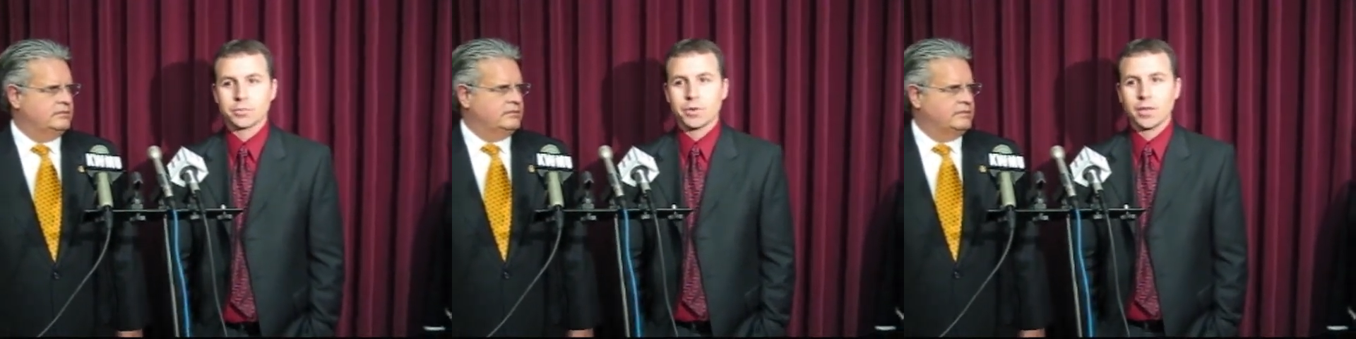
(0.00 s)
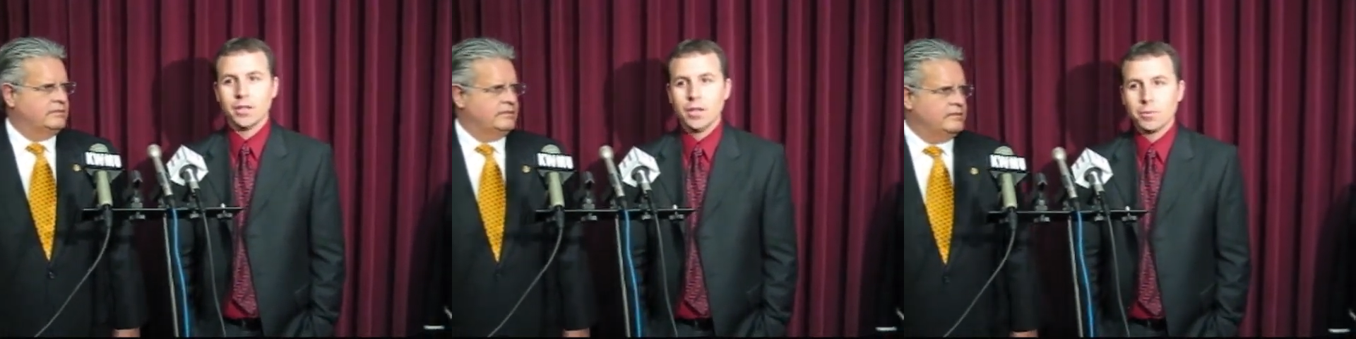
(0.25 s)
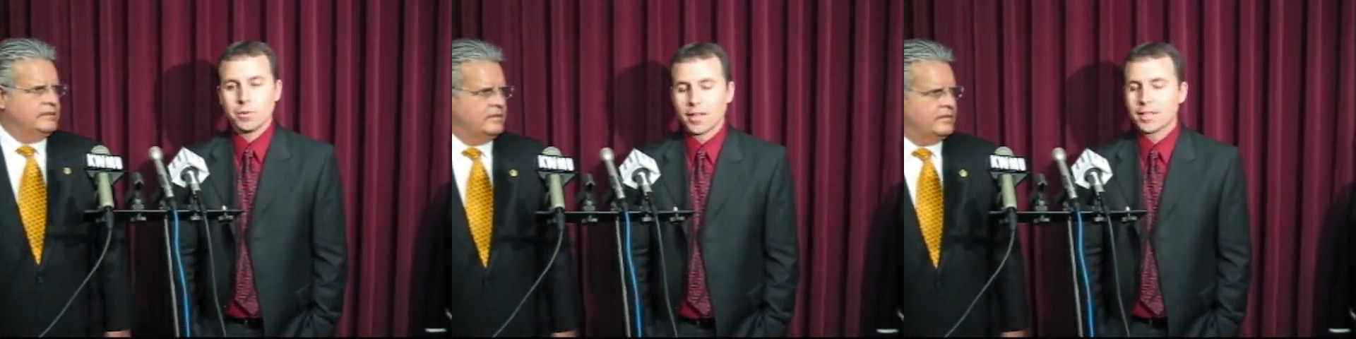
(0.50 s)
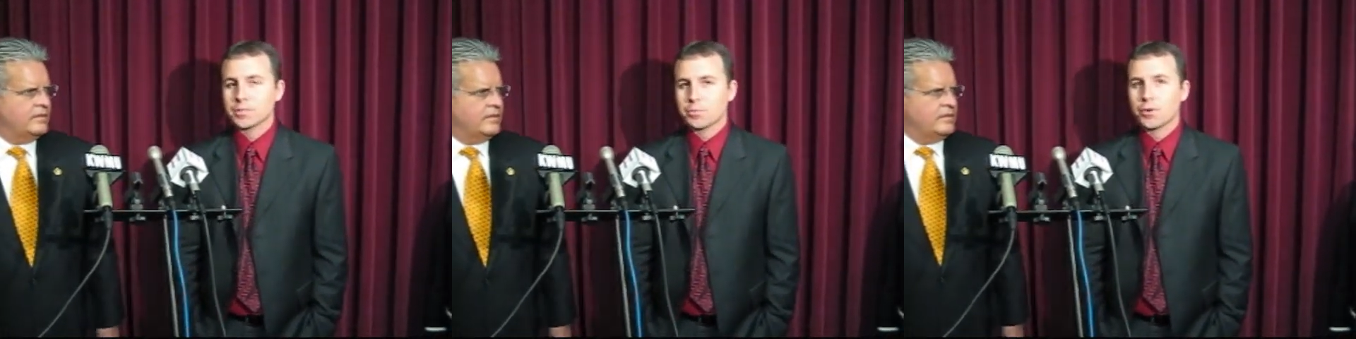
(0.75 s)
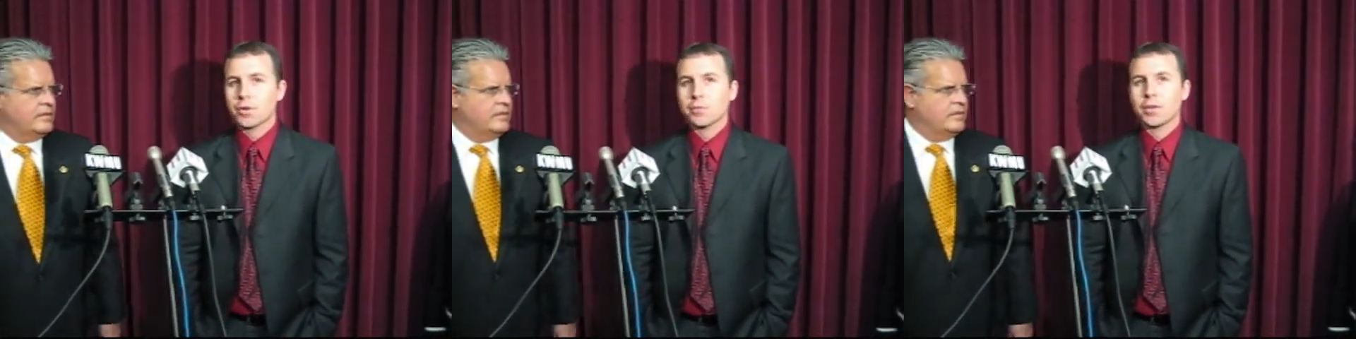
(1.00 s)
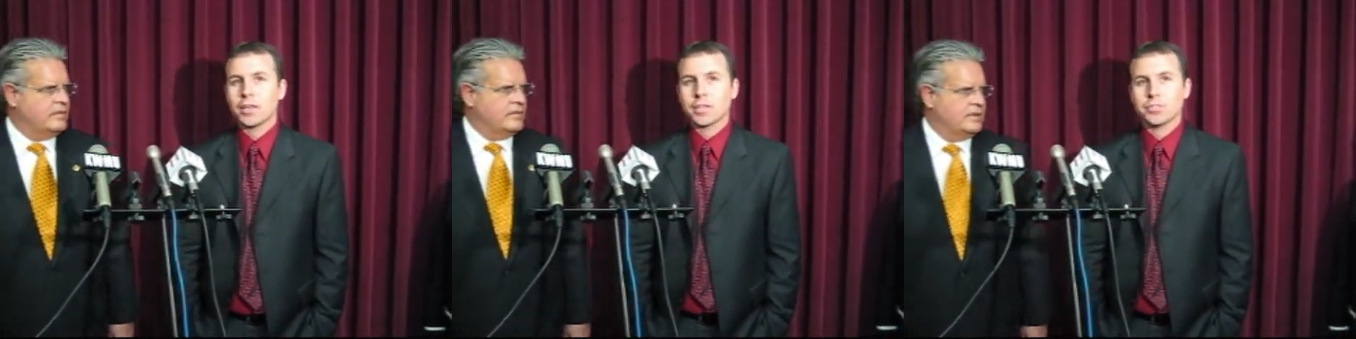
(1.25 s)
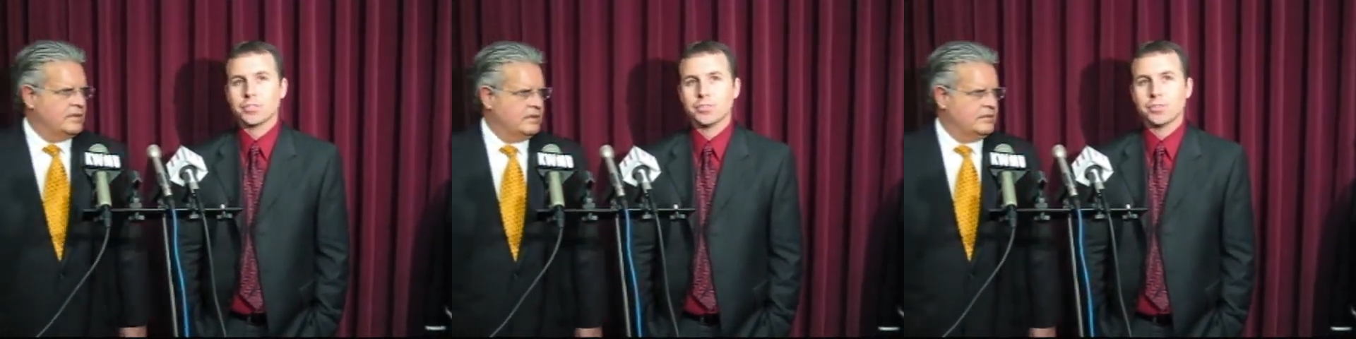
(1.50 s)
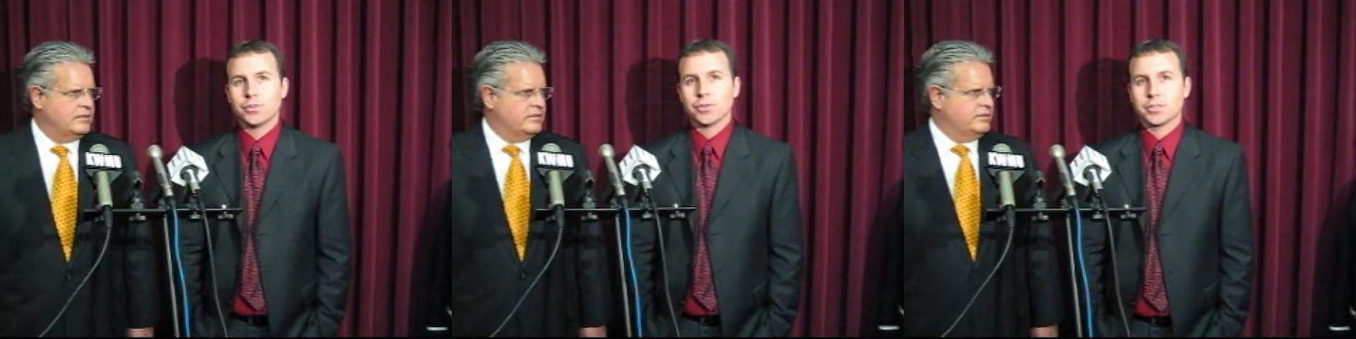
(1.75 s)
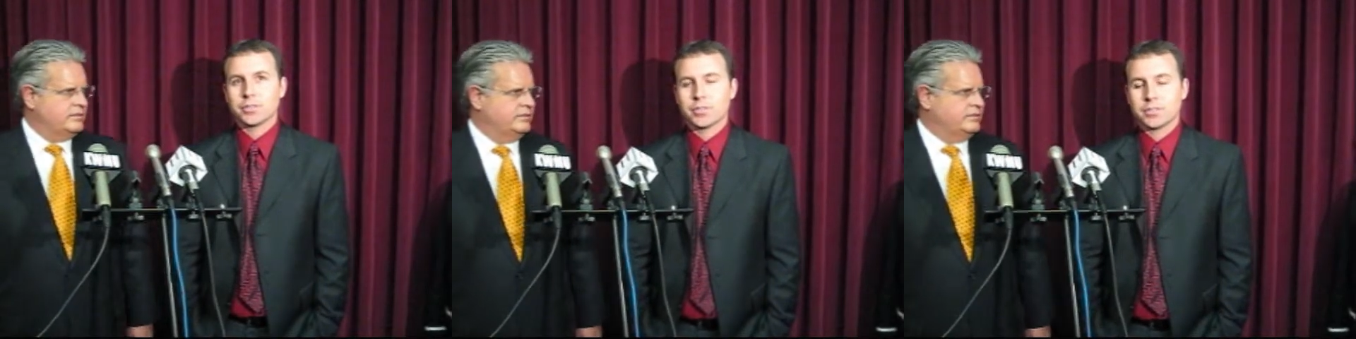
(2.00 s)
Speaker 1: But but that's a pretty big issue to us.